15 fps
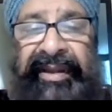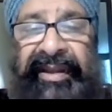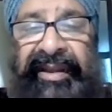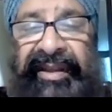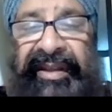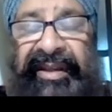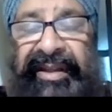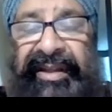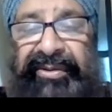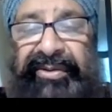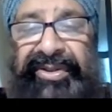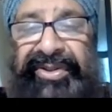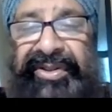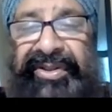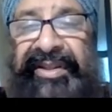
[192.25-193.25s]
And the
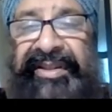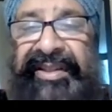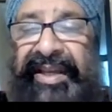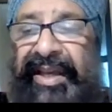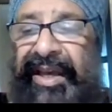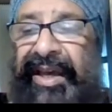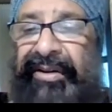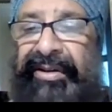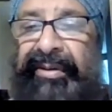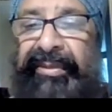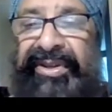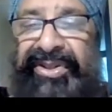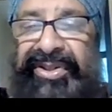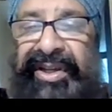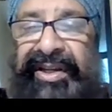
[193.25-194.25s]
question is, how can we
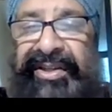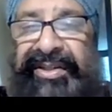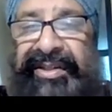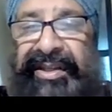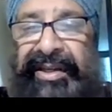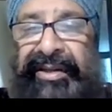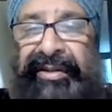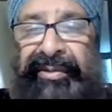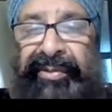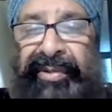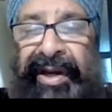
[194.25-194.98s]
change that